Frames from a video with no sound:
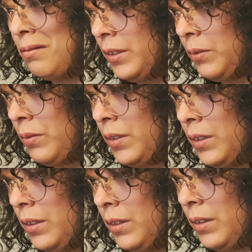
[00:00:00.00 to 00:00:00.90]
This
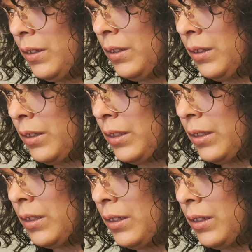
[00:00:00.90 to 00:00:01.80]
one looks
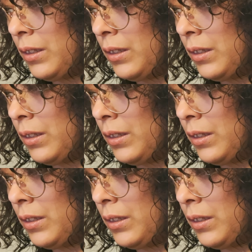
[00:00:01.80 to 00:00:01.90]
like